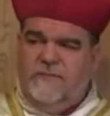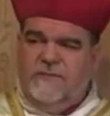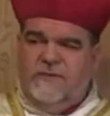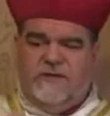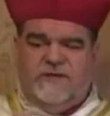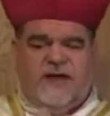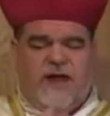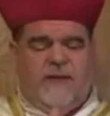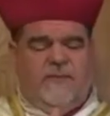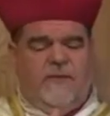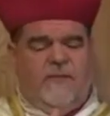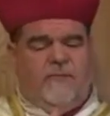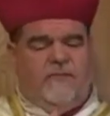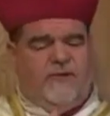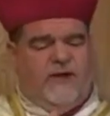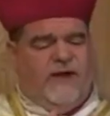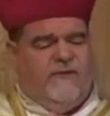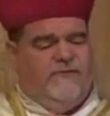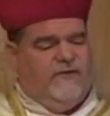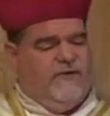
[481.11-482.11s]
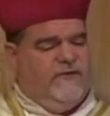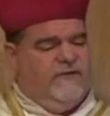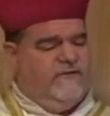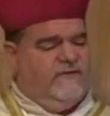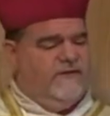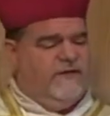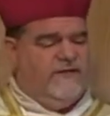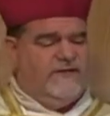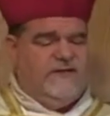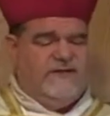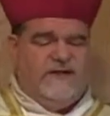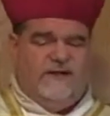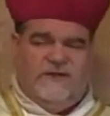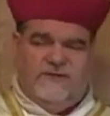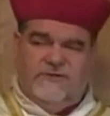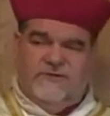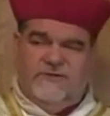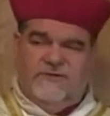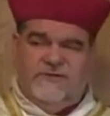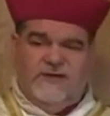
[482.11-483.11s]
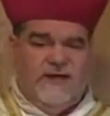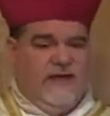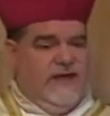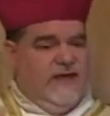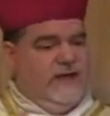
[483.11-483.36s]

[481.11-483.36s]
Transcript: but the time of providence continues.